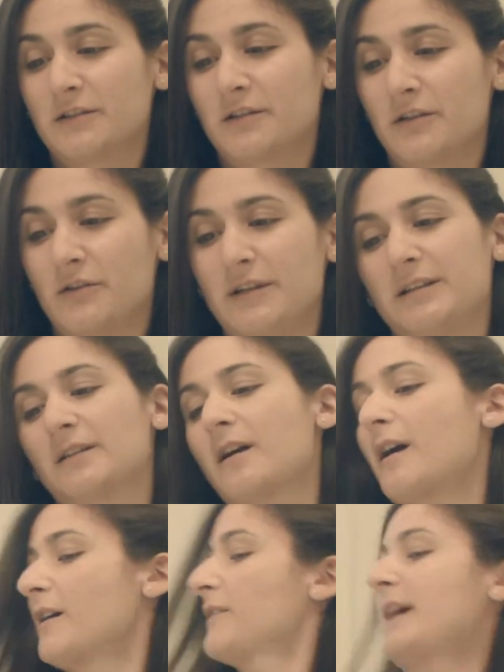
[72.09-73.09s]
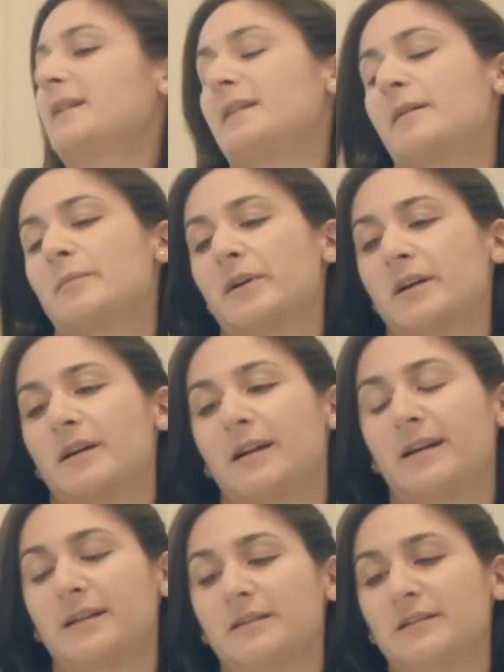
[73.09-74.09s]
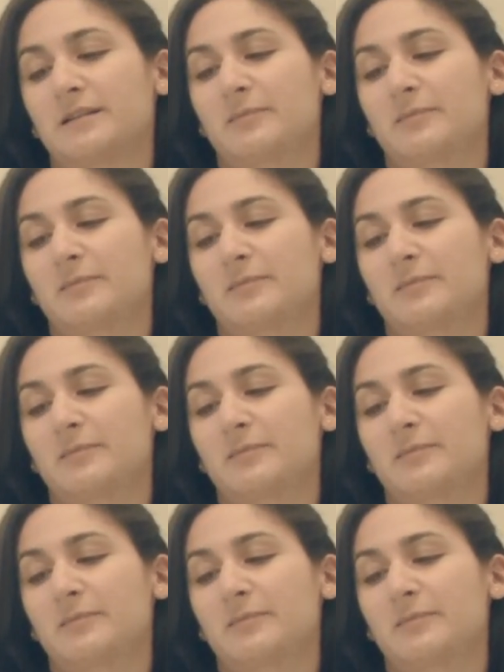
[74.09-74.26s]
So you need to call that number and